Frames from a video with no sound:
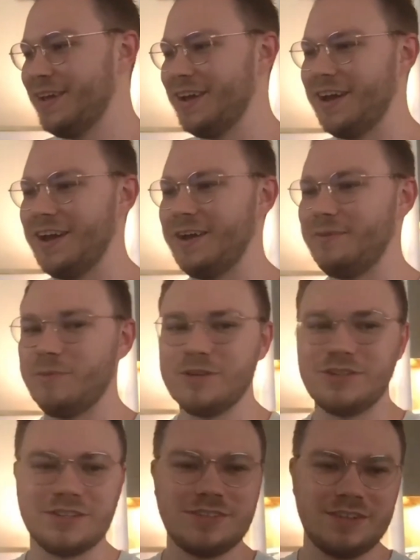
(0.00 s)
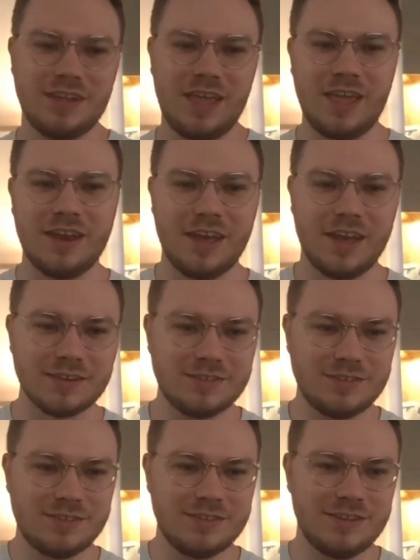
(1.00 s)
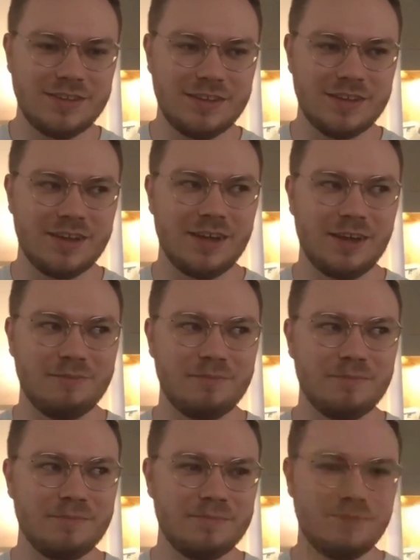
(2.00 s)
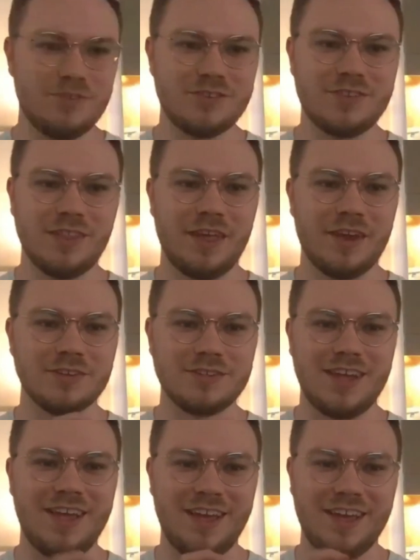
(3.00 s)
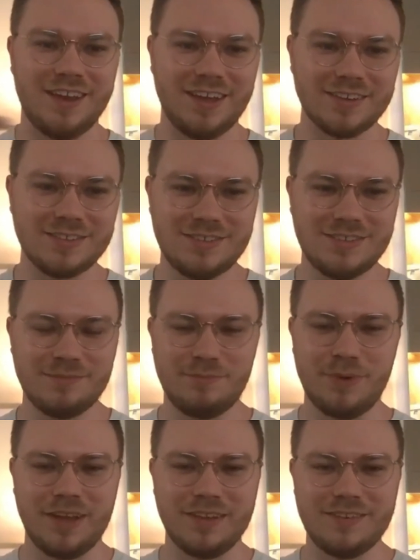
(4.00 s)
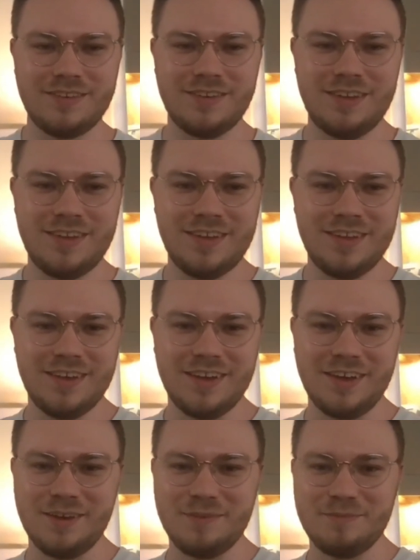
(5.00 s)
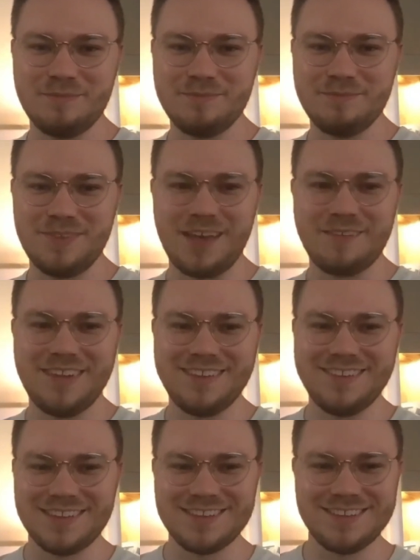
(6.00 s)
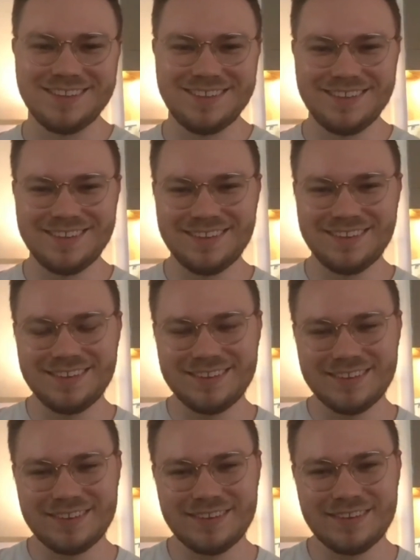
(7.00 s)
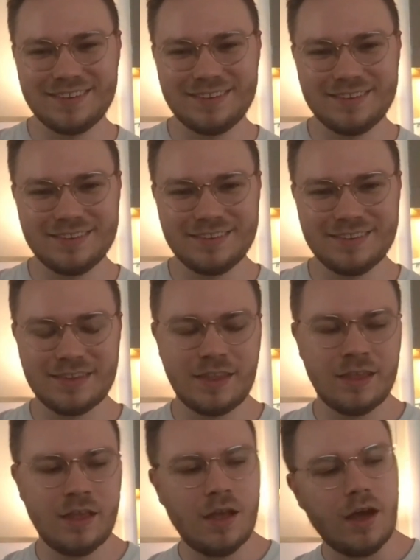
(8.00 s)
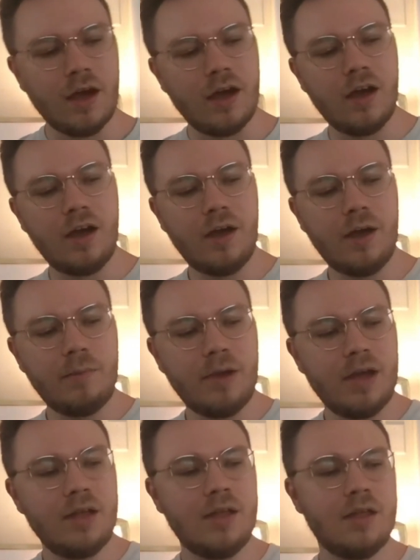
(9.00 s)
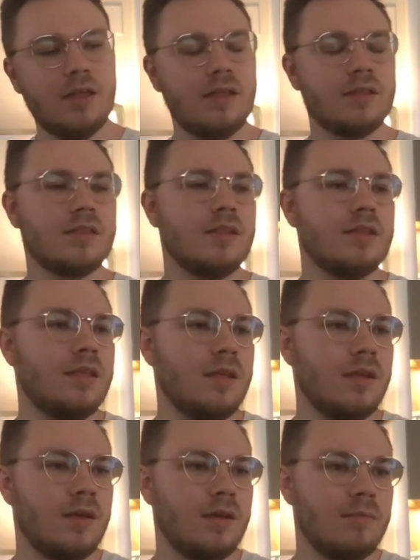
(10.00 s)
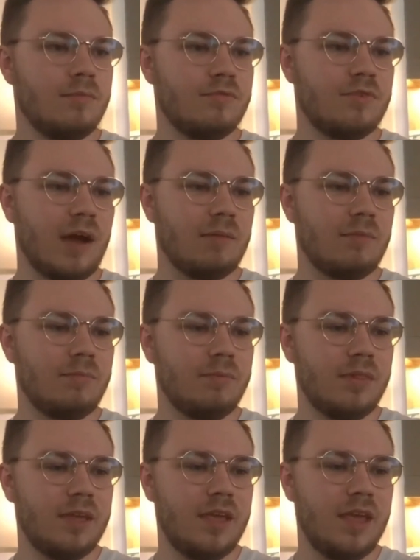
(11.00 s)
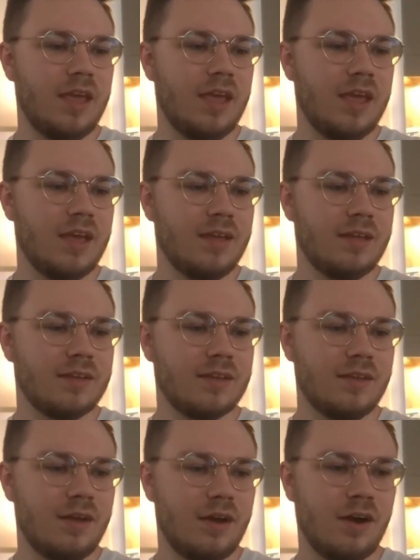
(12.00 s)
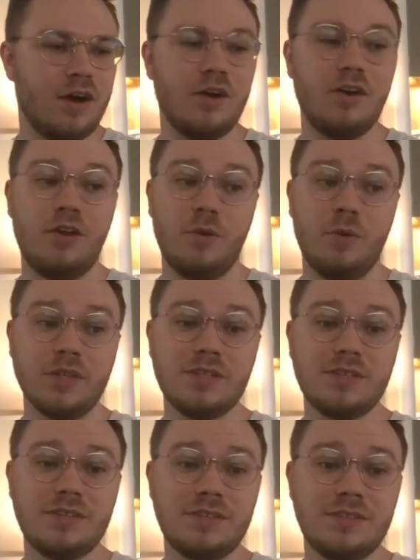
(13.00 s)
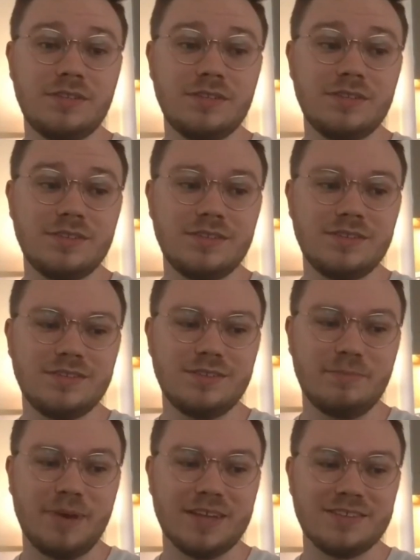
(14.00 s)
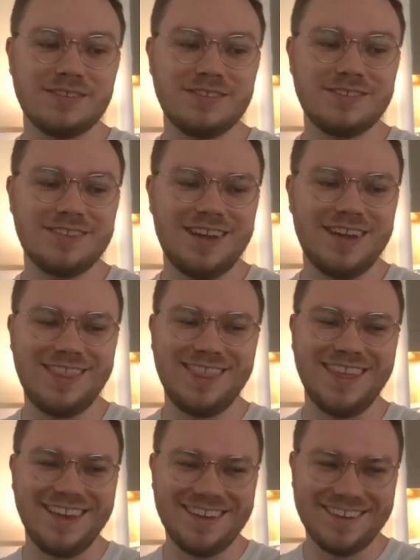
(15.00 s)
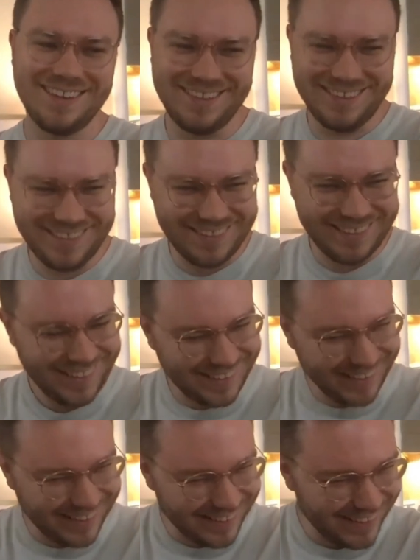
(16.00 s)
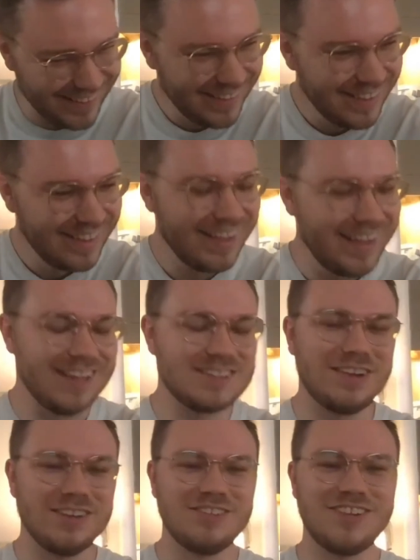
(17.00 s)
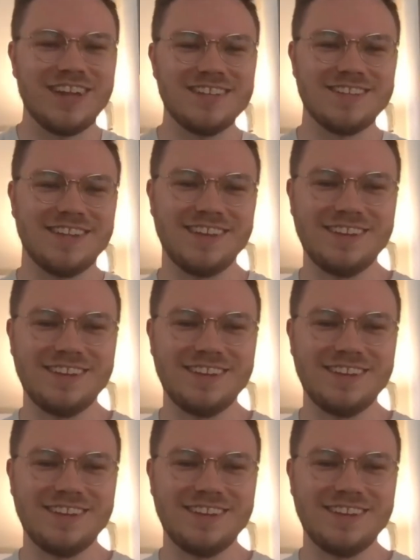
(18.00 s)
Um, we're just ANX, um, just the letters ANX. But awesome. Um, yeah, man. Any specific tracks we should listen to? Um, uh, probably our newest. It's the best, I think. Sick. What song is it's it? It's called Chance It.